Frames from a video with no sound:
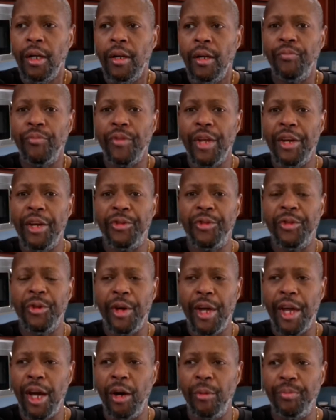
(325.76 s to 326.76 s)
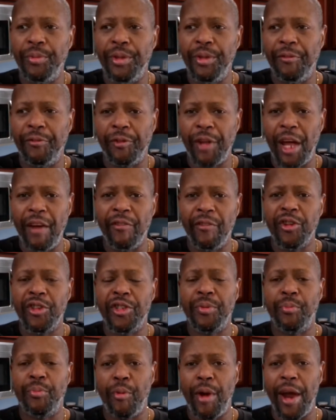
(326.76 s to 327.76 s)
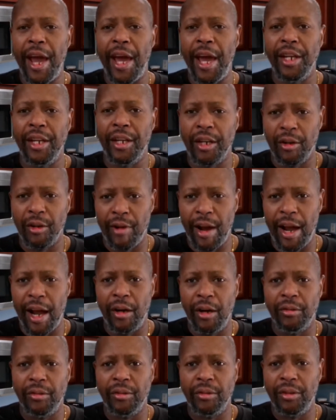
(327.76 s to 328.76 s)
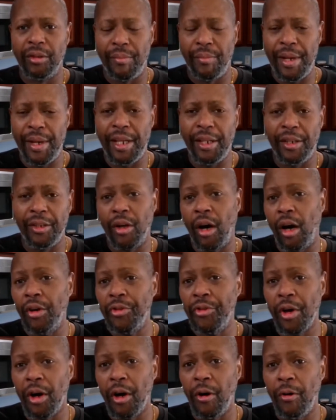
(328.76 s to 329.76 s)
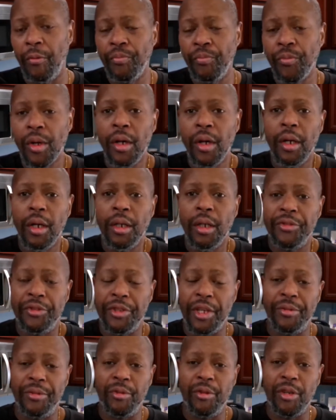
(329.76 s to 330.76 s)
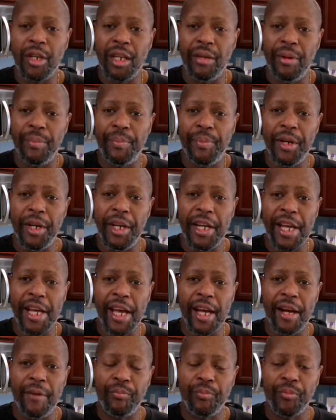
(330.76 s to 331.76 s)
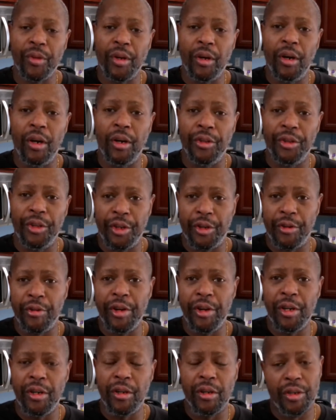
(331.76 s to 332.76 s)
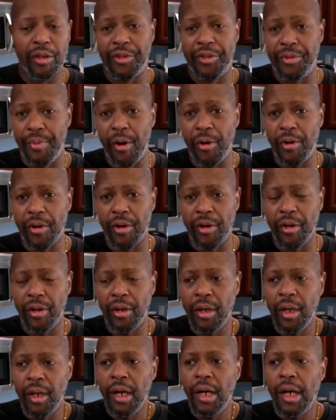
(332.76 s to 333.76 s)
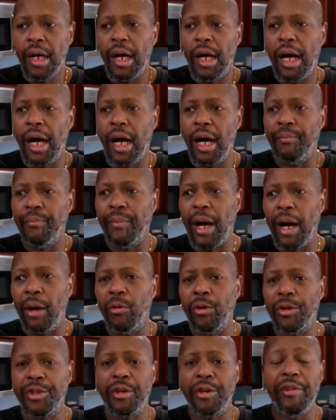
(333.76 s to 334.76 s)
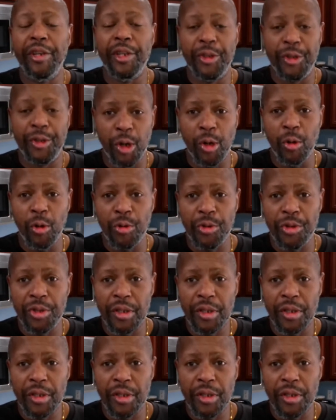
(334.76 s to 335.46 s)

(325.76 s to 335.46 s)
is to help the flavor spread around the meat. And also, since I'm gonna be putting it on the grill or a smoker, um, I want to reduce